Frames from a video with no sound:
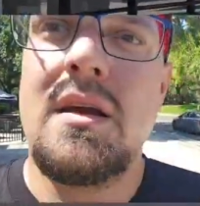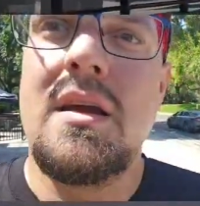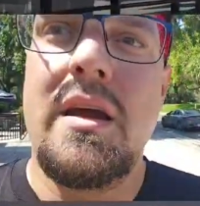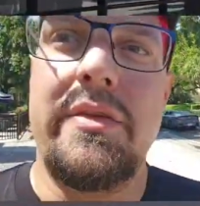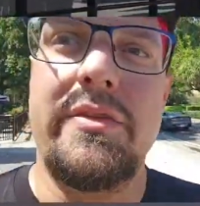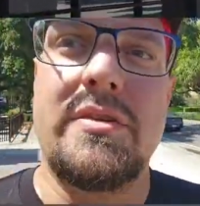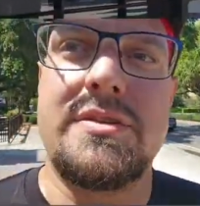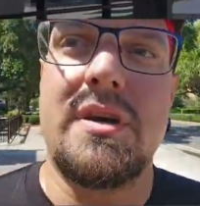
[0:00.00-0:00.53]

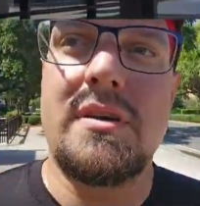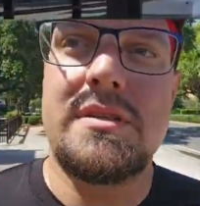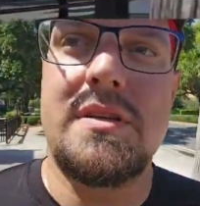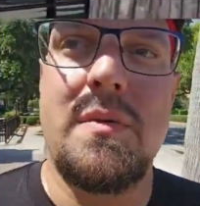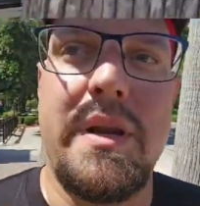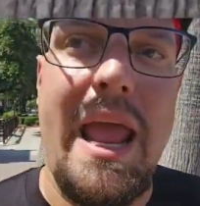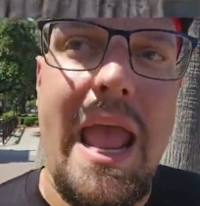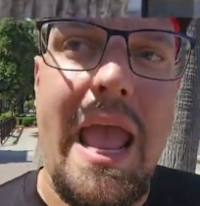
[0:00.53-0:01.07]
And there's also
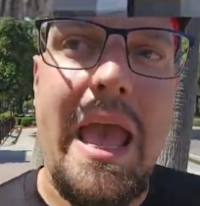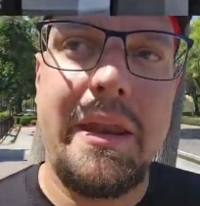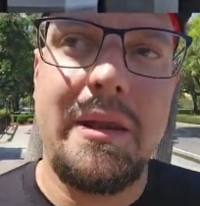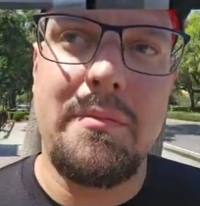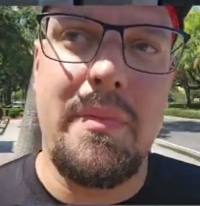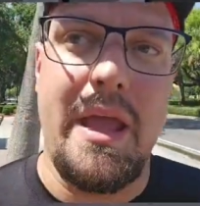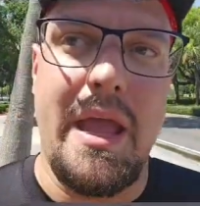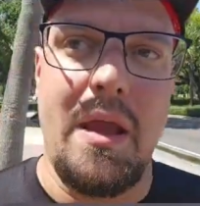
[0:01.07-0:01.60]
an
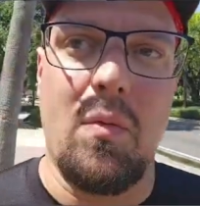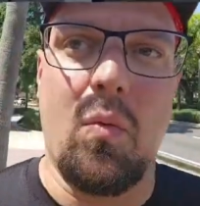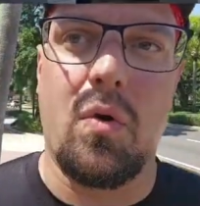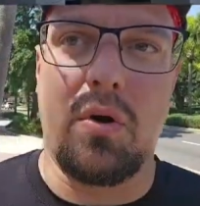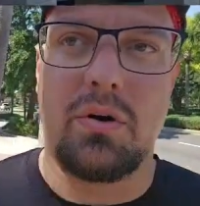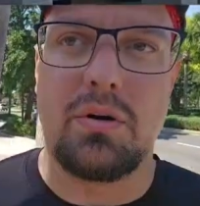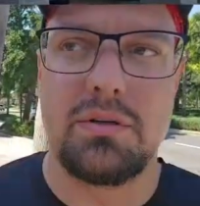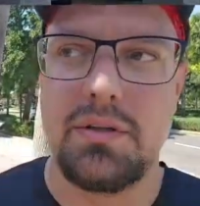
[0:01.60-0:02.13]
Anime
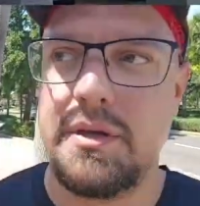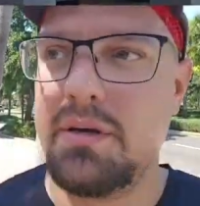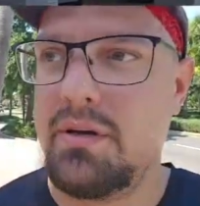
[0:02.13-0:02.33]
World